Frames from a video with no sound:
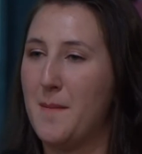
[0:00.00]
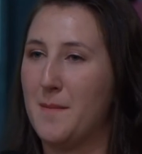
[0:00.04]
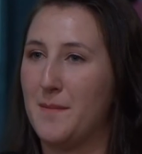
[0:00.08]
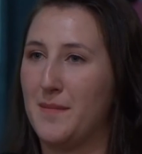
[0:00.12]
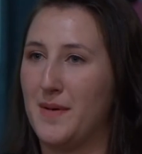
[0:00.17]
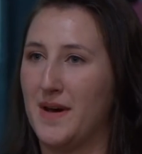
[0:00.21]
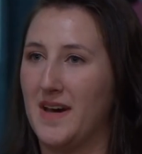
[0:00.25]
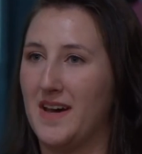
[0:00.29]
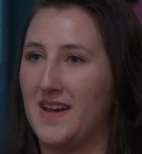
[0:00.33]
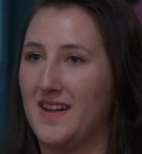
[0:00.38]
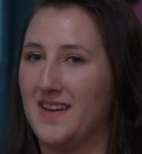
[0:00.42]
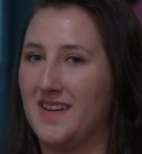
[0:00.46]

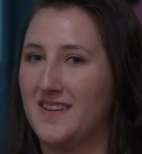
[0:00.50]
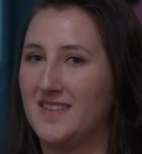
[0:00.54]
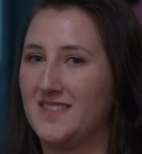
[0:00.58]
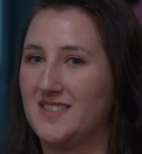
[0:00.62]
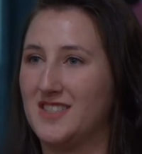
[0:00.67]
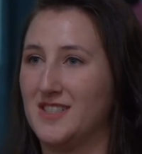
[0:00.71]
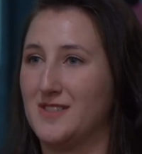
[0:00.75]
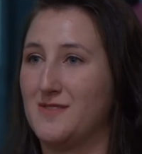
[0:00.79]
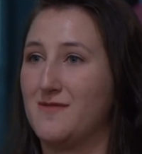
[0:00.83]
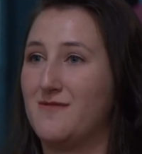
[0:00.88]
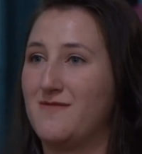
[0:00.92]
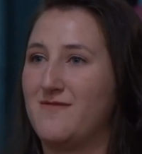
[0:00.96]
but
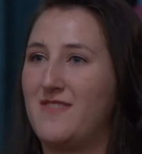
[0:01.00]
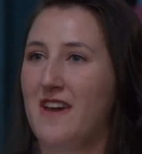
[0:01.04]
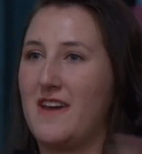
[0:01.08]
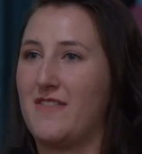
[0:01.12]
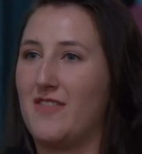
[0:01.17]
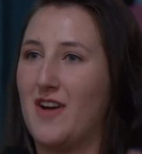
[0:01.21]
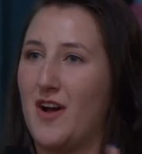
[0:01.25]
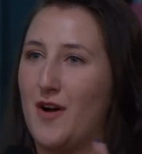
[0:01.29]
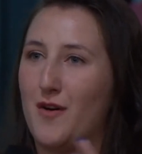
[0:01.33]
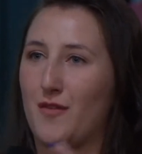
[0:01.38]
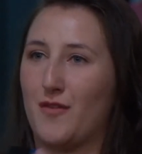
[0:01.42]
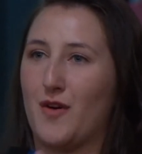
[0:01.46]
just
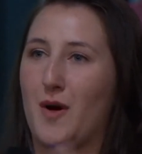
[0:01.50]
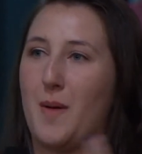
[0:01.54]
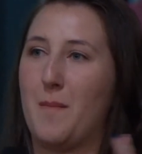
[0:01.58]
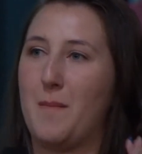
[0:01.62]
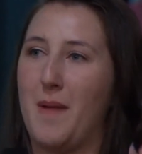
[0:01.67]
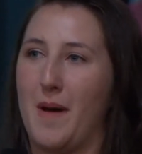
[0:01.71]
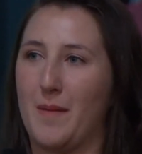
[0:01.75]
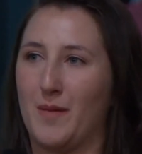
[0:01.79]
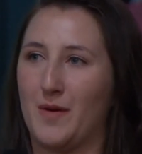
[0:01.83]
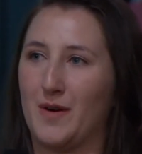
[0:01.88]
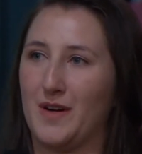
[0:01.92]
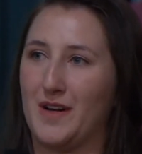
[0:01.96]
favorite overall
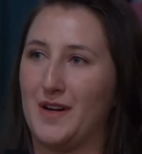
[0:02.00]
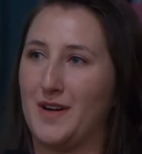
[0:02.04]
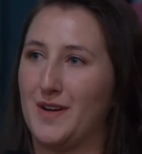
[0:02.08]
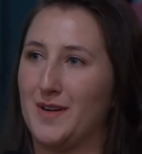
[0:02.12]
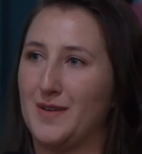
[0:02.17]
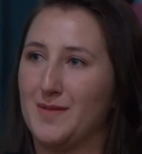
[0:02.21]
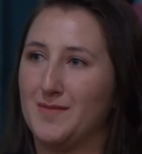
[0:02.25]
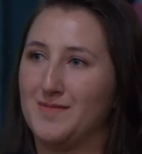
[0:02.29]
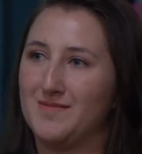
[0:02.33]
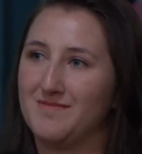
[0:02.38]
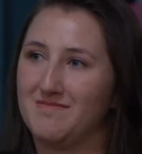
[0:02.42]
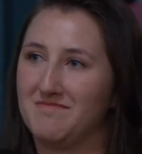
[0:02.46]
memory
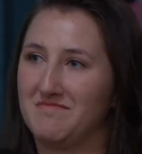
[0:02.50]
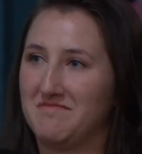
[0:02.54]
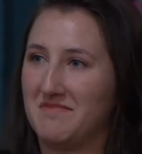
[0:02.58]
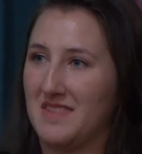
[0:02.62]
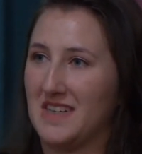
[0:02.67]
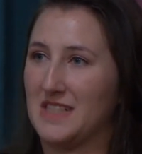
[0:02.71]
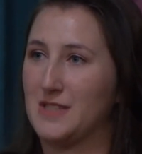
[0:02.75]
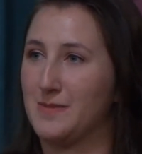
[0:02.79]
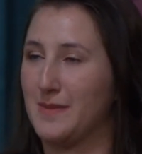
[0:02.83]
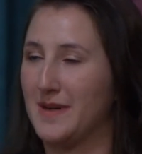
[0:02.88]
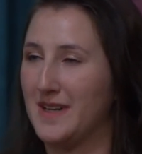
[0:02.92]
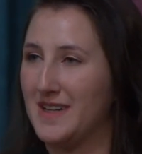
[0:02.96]
or
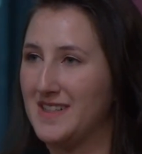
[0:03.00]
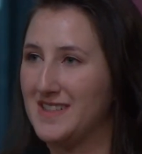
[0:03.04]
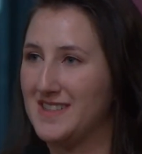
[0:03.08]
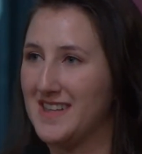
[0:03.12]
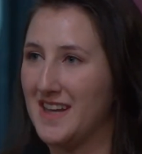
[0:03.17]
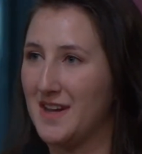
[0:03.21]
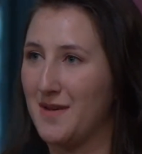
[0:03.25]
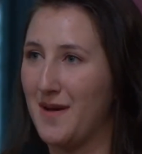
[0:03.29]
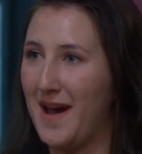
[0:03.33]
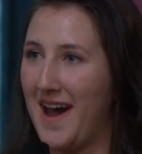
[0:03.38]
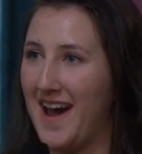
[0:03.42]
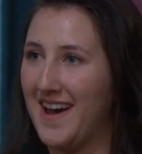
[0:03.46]
experience
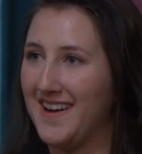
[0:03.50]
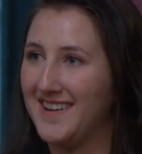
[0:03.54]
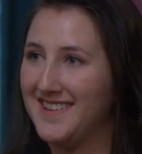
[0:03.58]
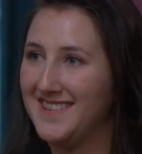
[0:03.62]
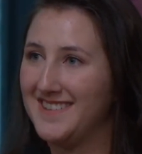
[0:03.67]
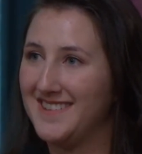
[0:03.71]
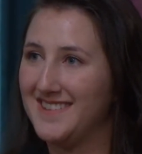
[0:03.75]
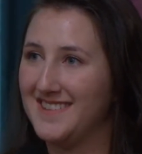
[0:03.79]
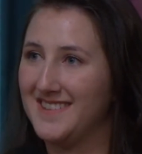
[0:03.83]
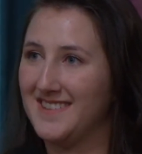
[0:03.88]
that you had?